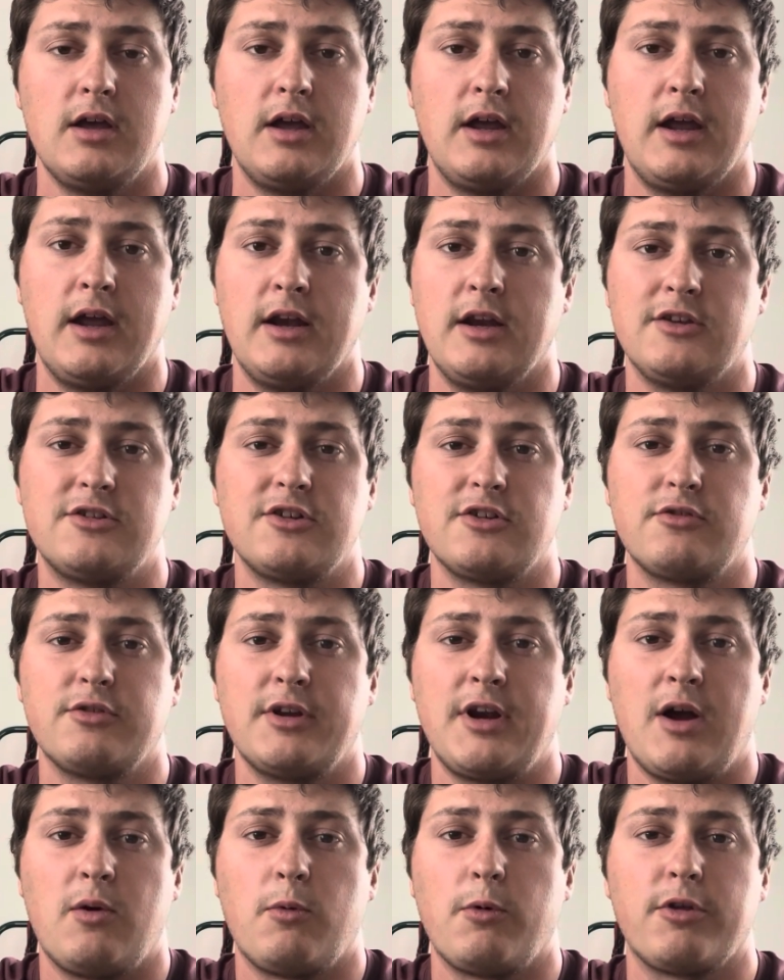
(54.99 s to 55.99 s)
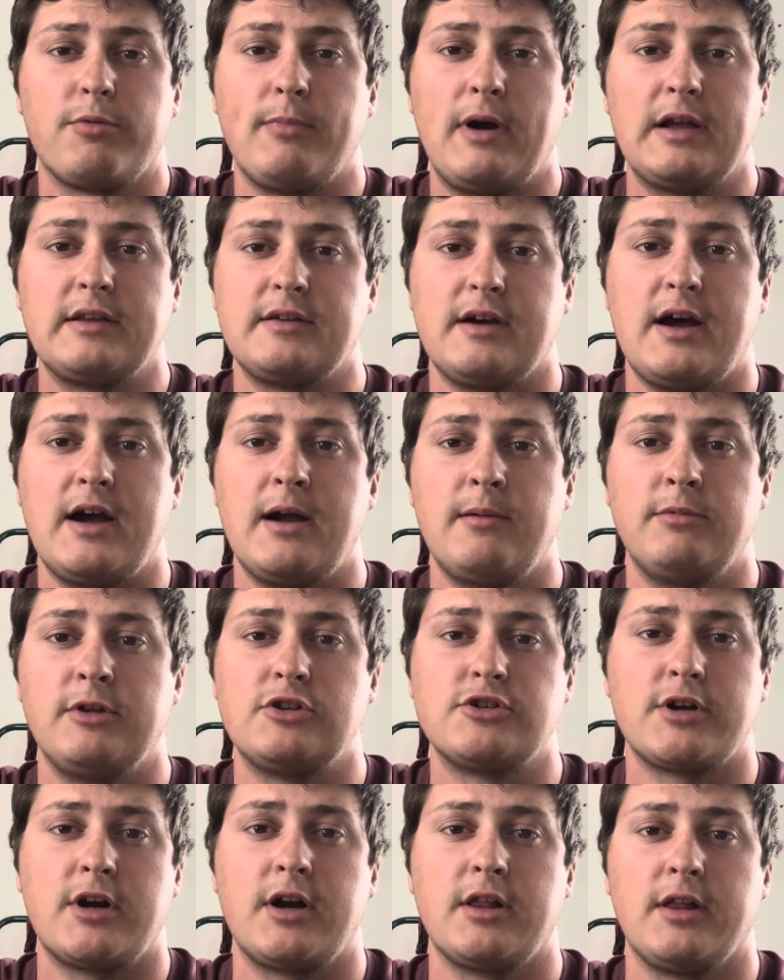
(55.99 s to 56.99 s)
And it's just really not worth my time to
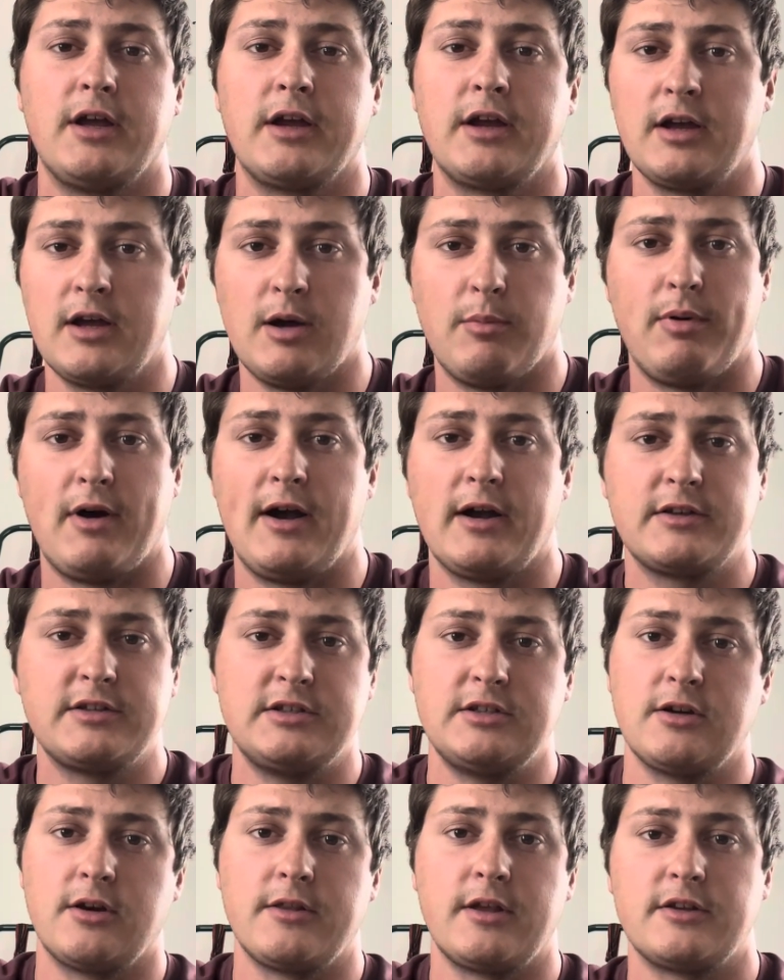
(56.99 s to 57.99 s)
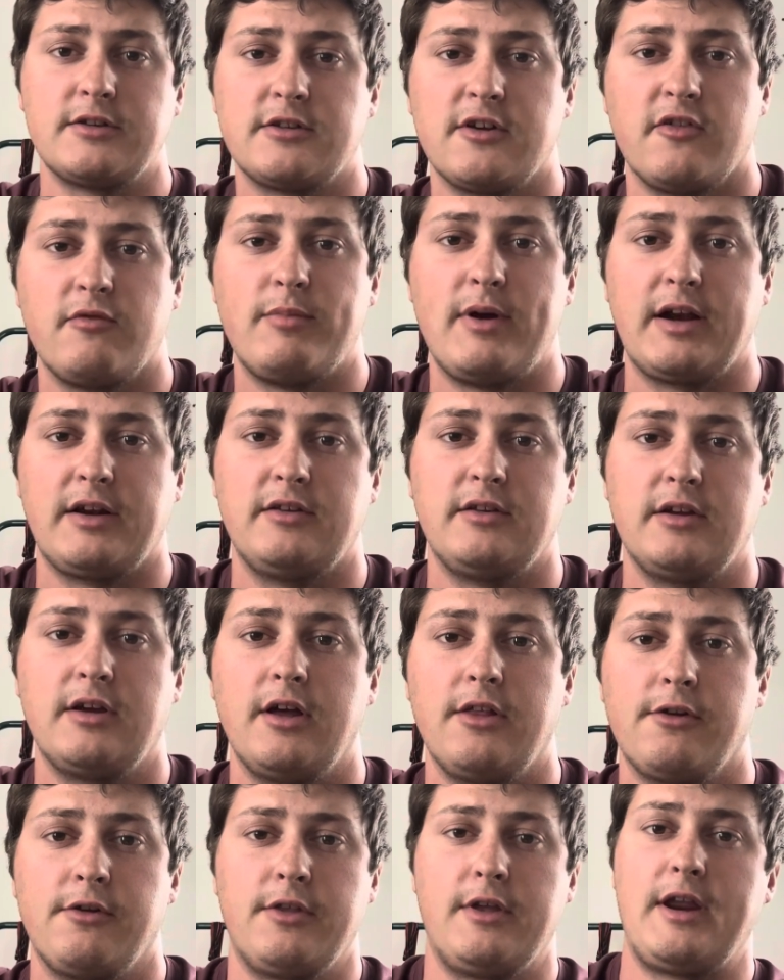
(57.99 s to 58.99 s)
try to like epoxy all that stuff back
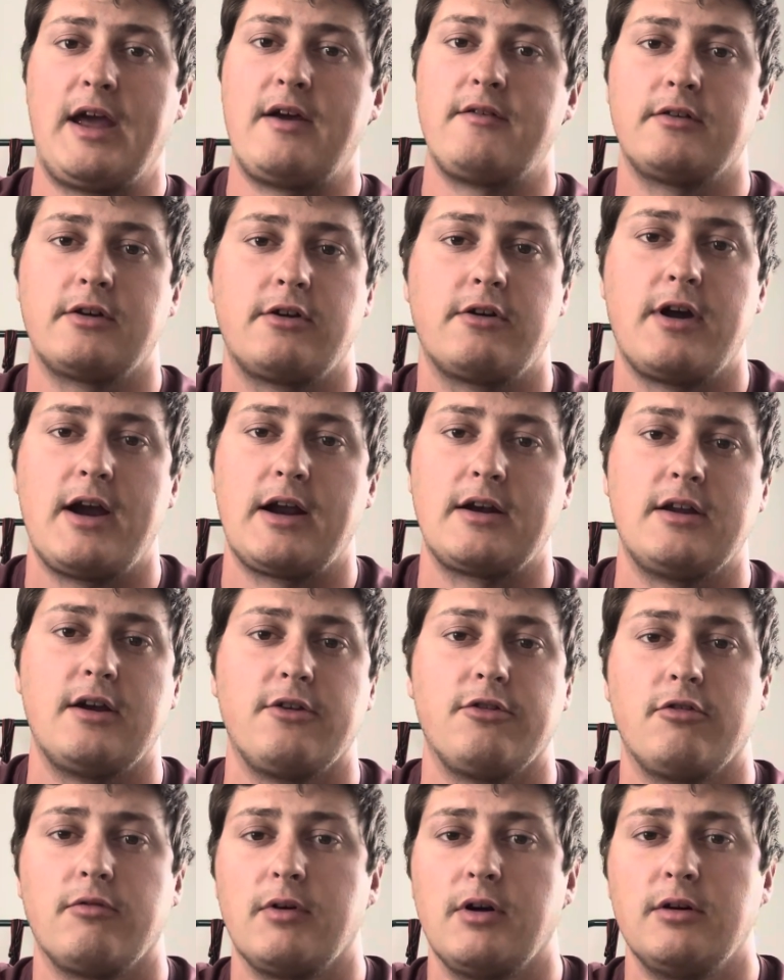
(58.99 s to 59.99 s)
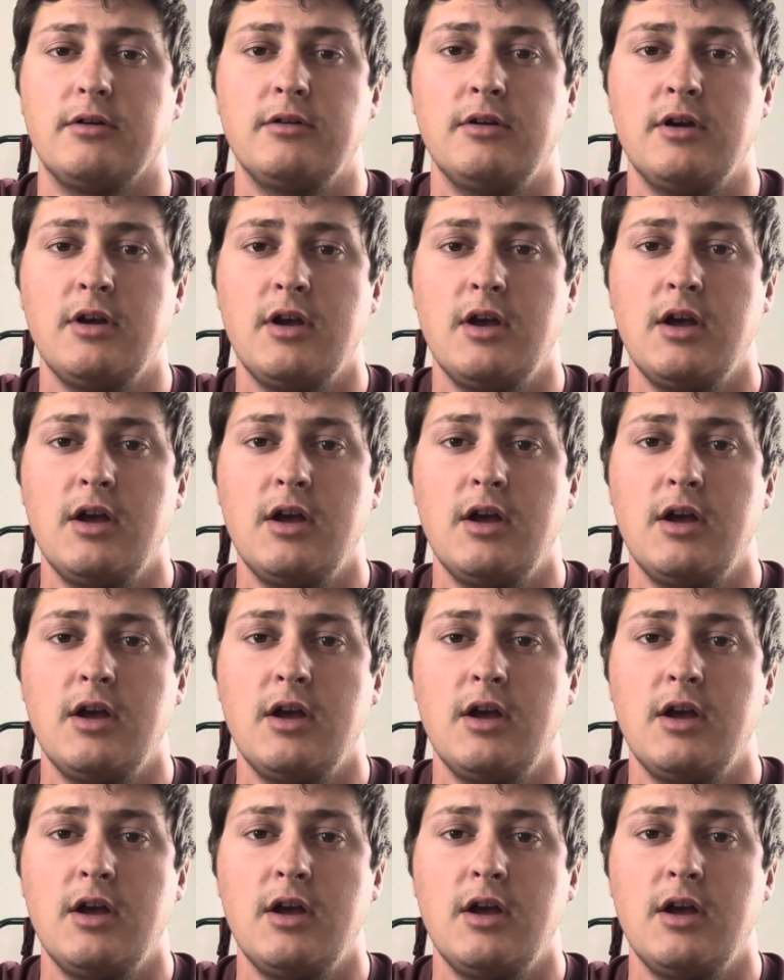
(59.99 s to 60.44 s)
together and then have it crack down the road.